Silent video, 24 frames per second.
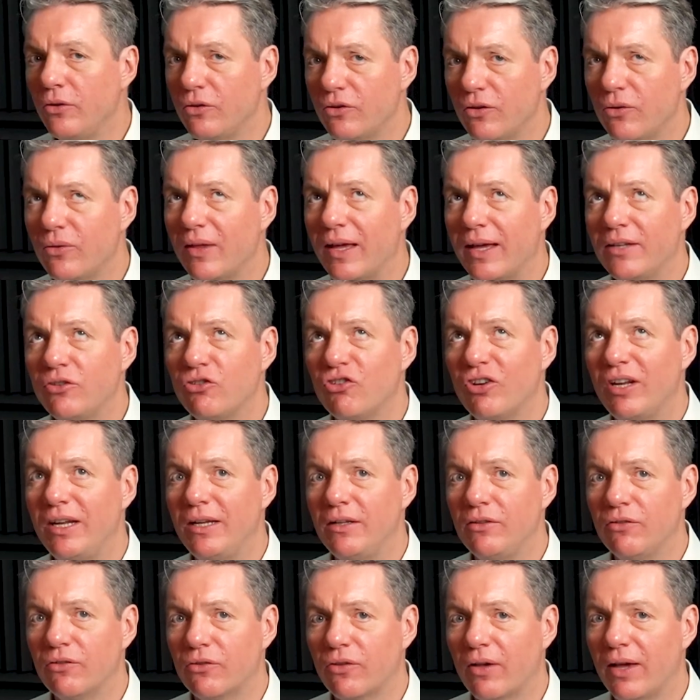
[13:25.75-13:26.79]
do that in
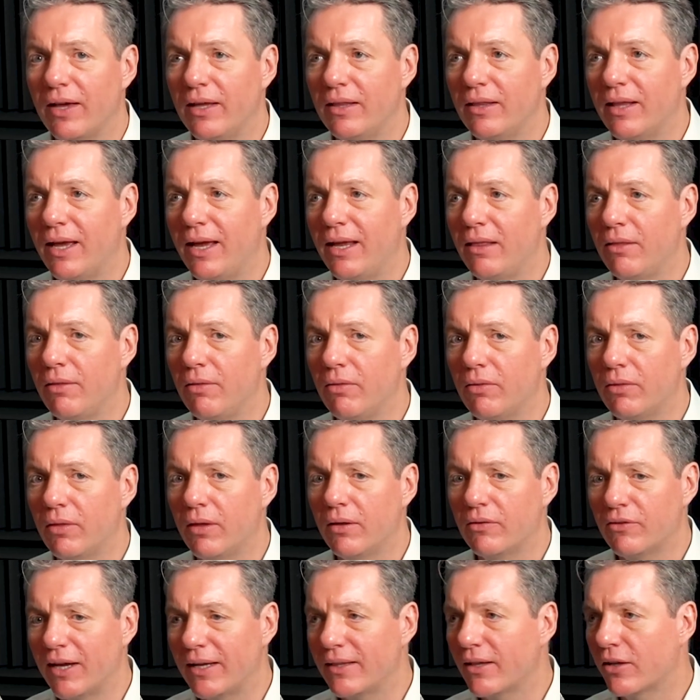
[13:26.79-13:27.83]
genes, and then
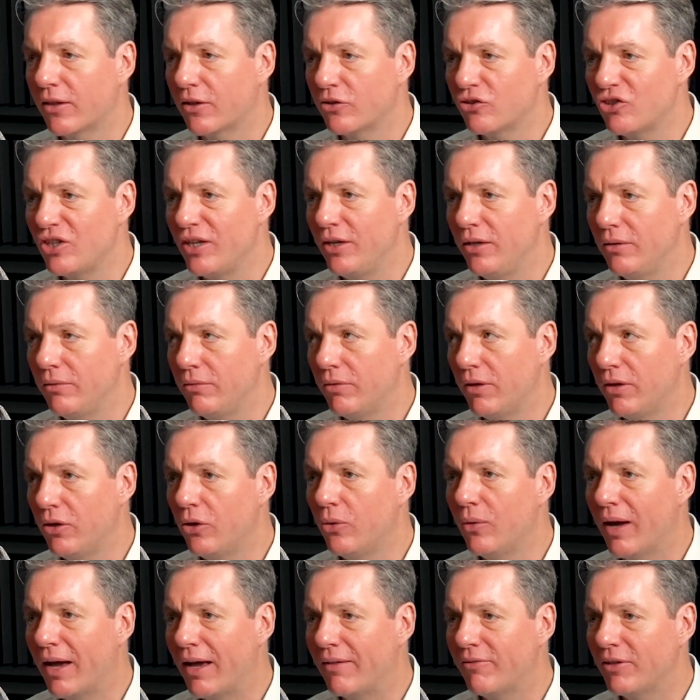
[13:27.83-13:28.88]
the technology that you
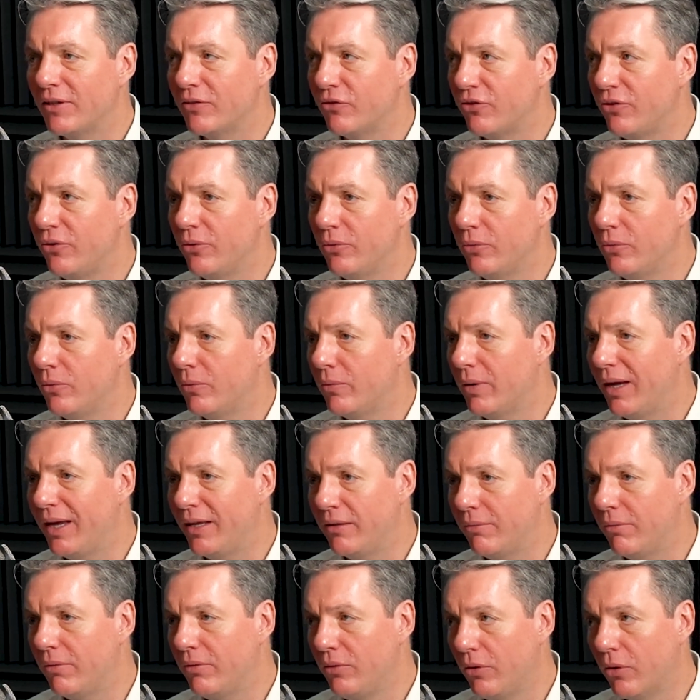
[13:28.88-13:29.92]
have is
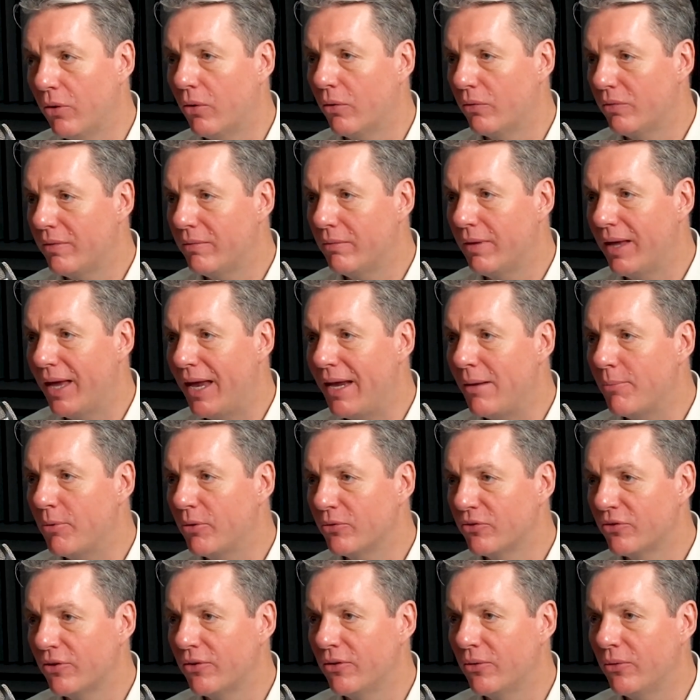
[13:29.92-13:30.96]
you're able
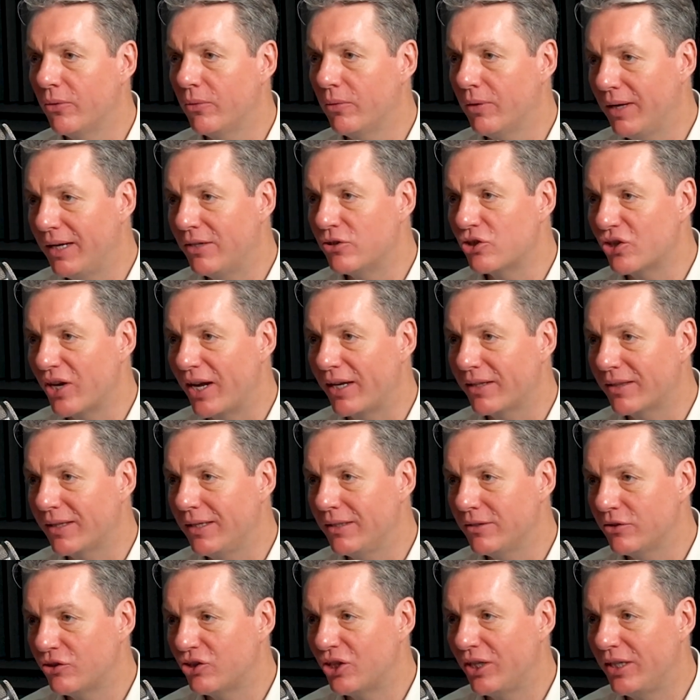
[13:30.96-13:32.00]
to inject
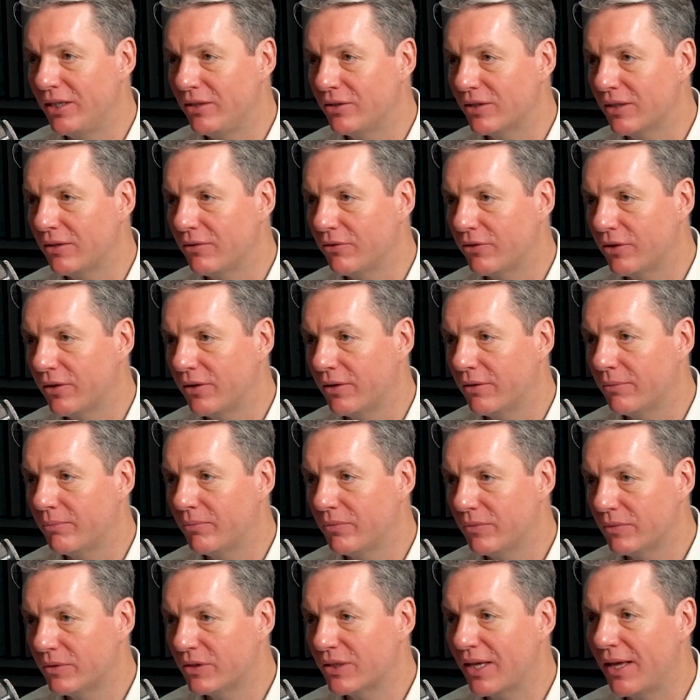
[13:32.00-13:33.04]
these genes into
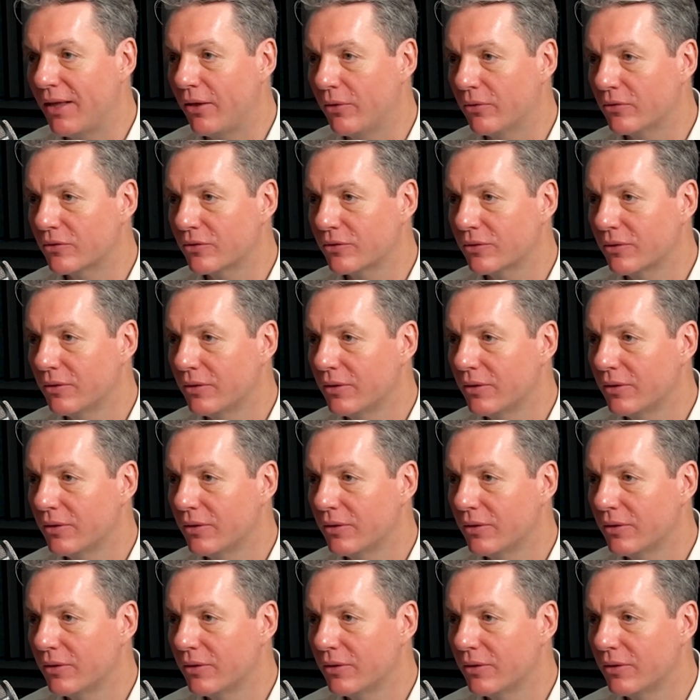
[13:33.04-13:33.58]
cells.